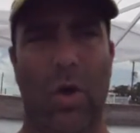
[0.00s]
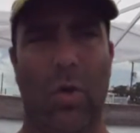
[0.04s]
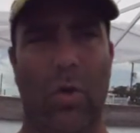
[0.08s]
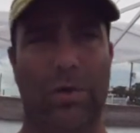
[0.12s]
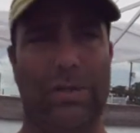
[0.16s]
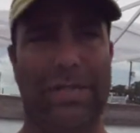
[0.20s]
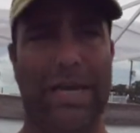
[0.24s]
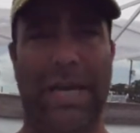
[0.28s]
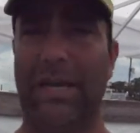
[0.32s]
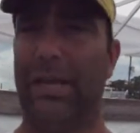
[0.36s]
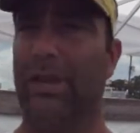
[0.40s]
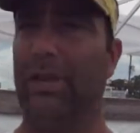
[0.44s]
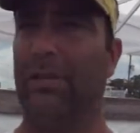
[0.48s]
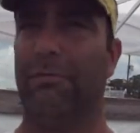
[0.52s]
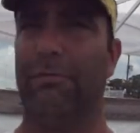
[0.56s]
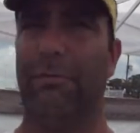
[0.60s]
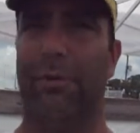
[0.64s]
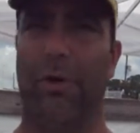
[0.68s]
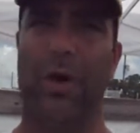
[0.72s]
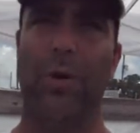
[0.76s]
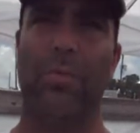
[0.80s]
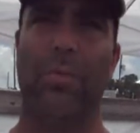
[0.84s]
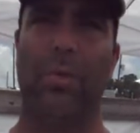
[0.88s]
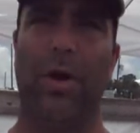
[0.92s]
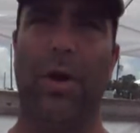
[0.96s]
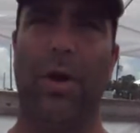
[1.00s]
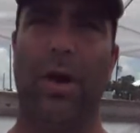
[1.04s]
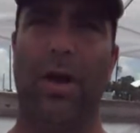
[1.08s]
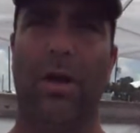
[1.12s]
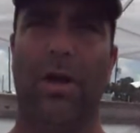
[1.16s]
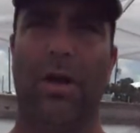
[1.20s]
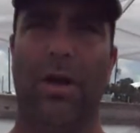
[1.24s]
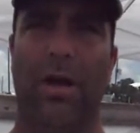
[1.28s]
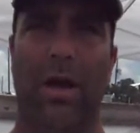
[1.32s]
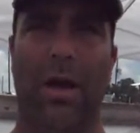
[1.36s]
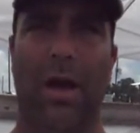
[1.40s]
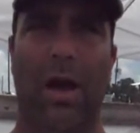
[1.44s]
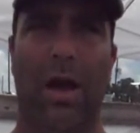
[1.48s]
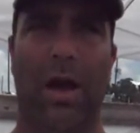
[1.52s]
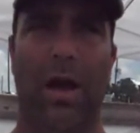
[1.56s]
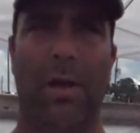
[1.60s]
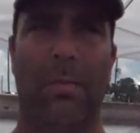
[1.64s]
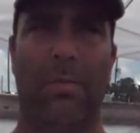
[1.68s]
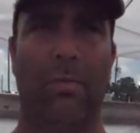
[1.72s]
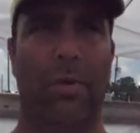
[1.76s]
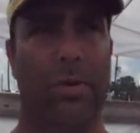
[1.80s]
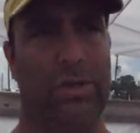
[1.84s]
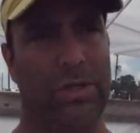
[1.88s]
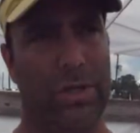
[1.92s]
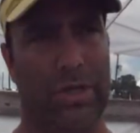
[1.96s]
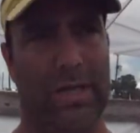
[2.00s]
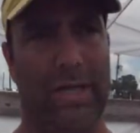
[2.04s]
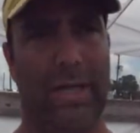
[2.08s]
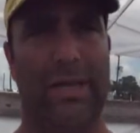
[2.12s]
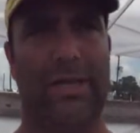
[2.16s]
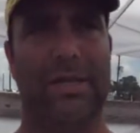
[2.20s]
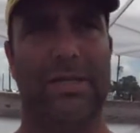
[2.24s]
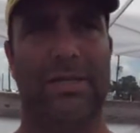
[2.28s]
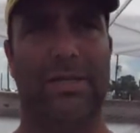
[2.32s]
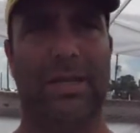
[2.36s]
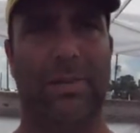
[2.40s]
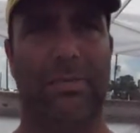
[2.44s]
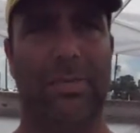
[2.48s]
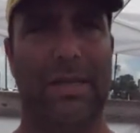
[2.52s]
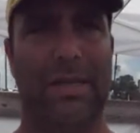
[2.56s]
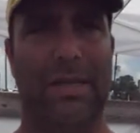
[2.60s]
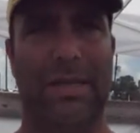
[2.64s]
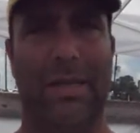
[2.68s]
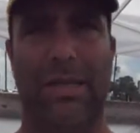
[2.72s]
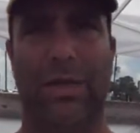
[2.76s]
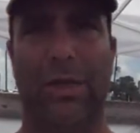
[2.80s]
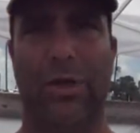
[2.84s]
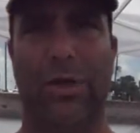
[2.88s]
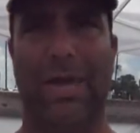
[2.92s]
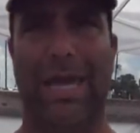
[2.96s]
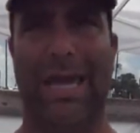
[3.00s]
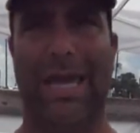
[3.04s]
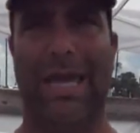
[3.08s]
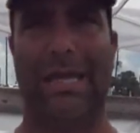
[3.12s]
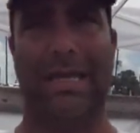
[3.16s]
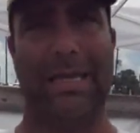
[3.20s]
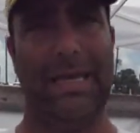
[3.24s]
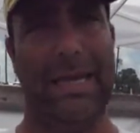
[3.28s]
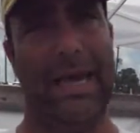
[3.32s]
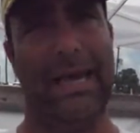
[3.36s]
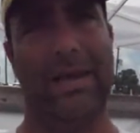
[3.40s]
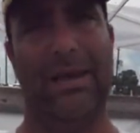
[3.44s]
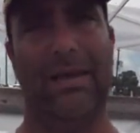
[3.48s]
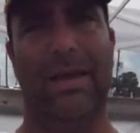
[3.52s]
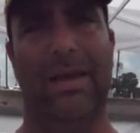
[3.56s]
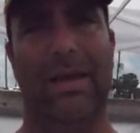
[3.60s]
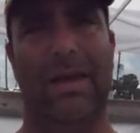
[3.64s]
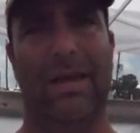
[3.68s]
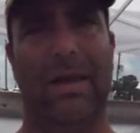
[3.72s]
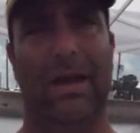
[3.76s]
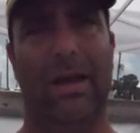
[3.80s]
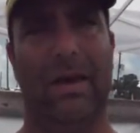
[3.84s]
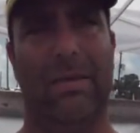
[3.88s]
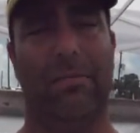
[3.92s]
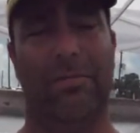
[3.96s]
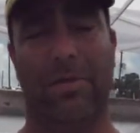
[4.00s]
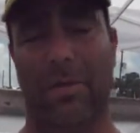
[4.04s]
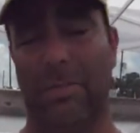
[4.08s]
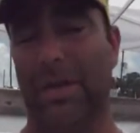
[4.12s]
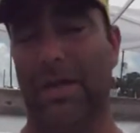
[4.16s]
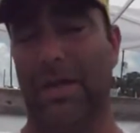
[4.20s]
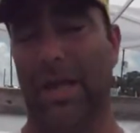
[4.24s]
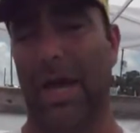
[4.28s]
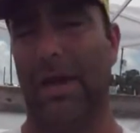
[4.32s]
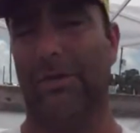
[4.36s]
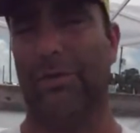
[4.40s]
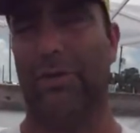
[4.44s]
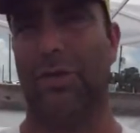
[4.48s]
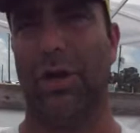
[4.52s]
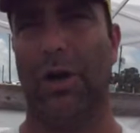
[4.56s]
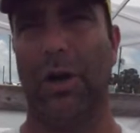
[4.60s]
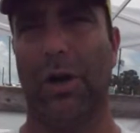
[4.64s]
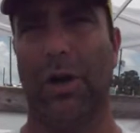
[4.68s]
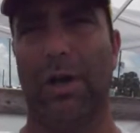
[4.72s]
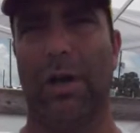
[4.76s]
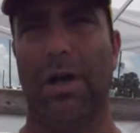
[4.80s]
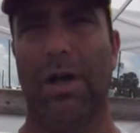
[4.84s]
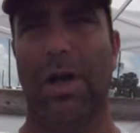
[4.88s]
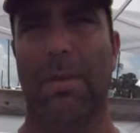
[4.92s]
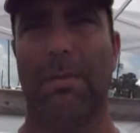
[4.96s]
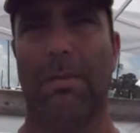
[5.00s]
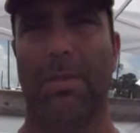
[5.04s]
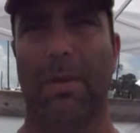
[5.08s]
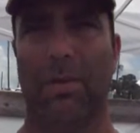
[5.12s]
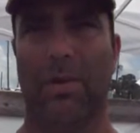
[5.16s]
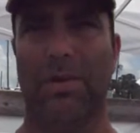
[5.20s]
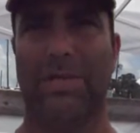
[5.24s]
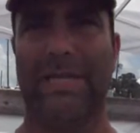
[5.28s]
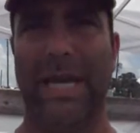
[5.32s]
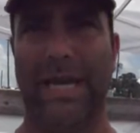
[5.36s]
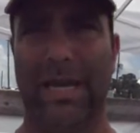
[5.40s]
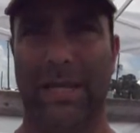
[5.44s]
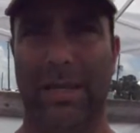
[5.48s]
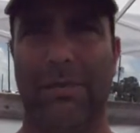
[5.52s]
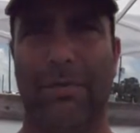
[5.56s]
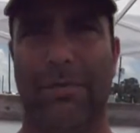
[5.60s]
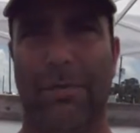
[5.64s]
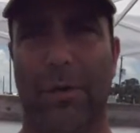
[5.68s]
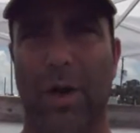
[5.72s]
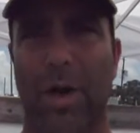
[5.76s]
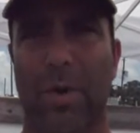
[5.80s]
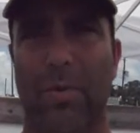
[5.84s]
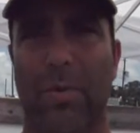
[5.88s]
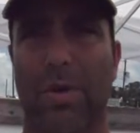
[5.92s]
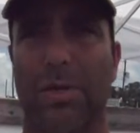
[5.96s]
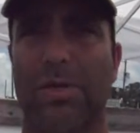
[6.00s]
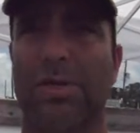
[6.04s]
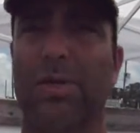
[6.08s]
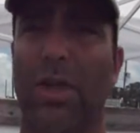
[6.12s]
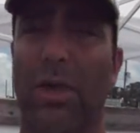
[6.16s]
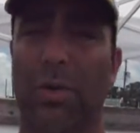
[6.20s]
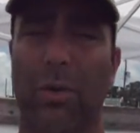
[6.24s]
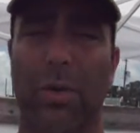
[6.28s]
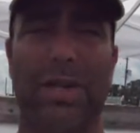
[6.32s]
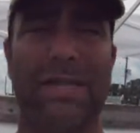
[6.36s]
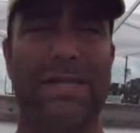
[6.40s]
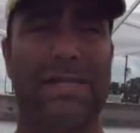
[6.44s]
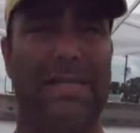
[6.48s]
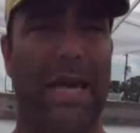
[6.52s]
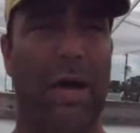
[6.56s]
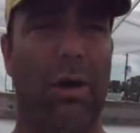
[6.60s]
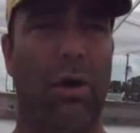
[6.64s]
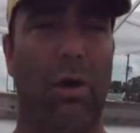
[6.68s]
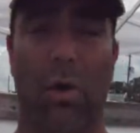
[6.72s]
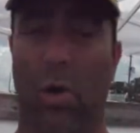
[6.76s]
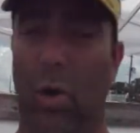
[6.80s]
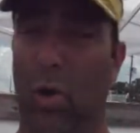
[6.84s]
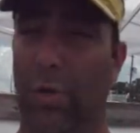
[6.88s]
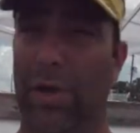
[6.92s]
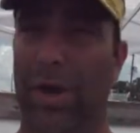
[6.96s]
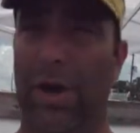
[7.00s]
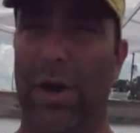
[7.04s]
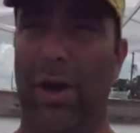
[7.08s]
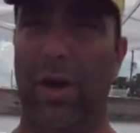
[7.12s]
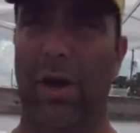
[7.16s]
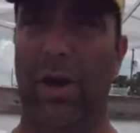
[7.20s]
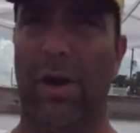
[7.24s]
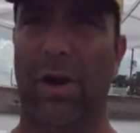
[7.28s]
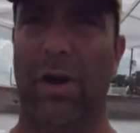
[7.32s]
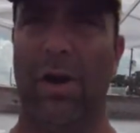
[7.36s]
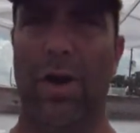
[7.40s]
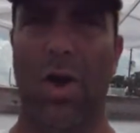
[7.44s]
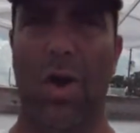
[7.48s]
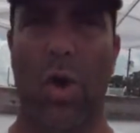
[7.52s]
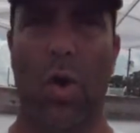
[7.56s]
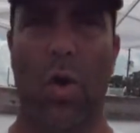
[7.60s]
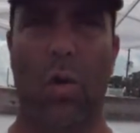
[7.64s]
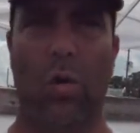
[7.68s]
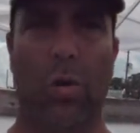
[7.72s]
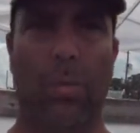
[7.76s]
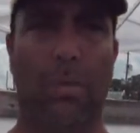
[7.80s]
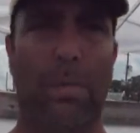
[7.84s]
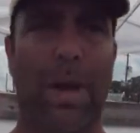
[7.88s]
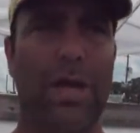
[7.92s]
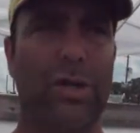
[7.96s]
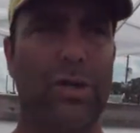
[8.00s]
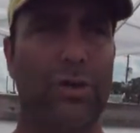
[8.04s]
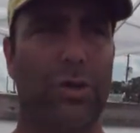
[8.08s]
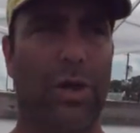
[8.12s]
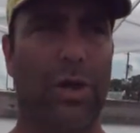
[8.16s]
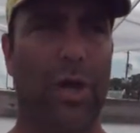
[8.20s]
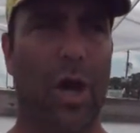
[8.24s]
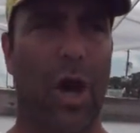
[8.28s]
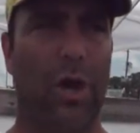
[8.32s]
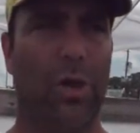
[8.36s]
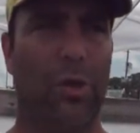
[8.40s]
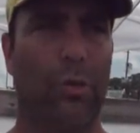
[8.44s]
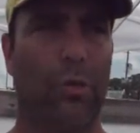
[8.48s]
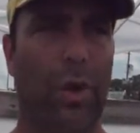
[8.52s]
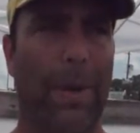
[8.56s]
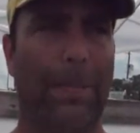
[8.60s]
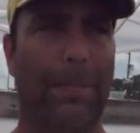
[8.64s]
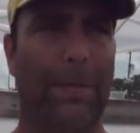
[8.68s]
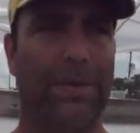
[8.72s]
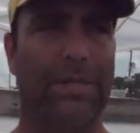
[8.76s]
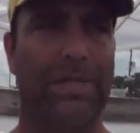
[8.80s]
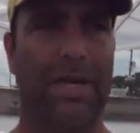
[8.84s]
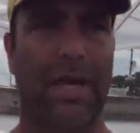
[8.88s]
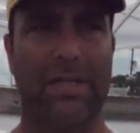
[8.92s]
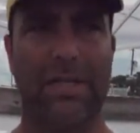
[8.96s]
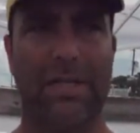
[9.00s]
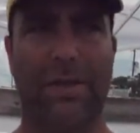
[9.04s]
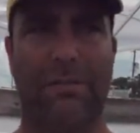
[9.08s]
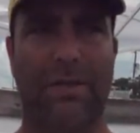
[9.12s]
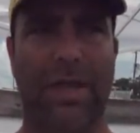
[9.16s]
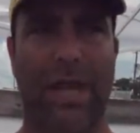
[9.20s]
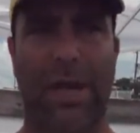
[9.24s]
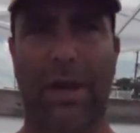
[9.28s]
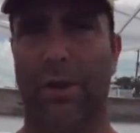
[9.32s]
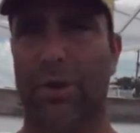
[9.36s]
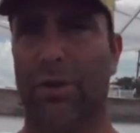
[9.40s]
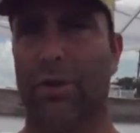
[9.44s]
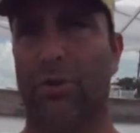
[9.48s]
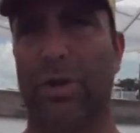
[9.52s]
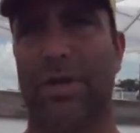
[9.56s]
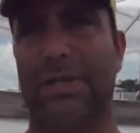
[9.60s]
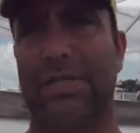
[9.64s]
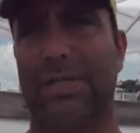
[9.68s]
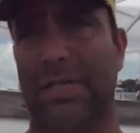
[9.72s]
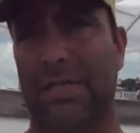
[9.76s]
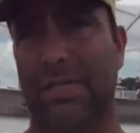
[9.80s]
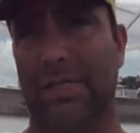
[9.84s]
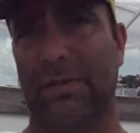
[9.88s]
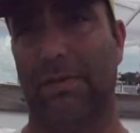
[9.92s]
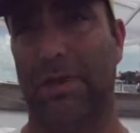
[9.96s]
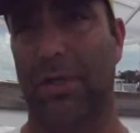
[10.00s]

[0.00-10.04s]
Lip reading: We're taking the vertebra, which again is something that you can't get from a live shark. But we're taking the vertebra so that we can see how old they are. We're measuring all the reproductive characteristics of